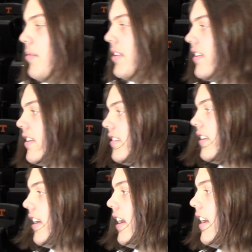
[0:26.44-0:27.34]
I'm a Tennessee
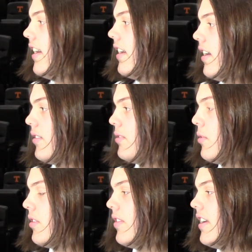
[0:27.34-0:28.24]
guy. I was
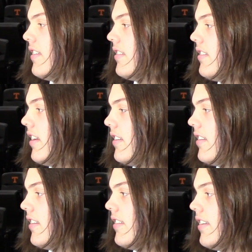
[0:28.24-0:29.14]
born and raised in the state of
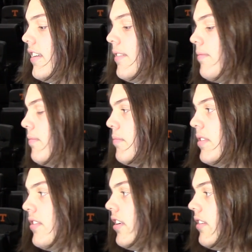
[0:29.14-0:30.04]
Tennessee.
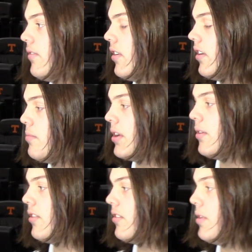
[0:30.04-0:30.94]
Been cheering for the Big
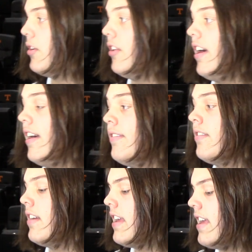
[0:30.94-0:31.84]
Orange my whole life,
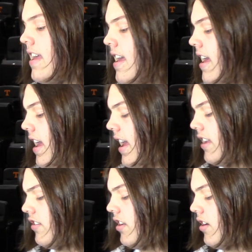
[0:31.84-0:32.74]

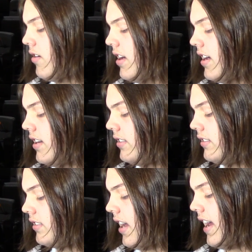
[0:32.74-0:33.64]
and you know, uh,
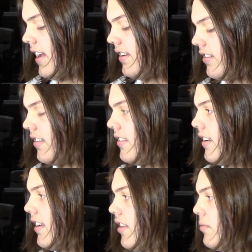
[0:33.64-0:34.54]
I, just couldn't see
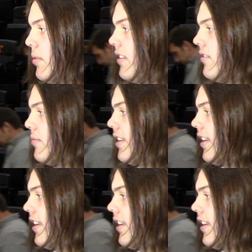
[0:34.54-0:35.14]
any other place for me to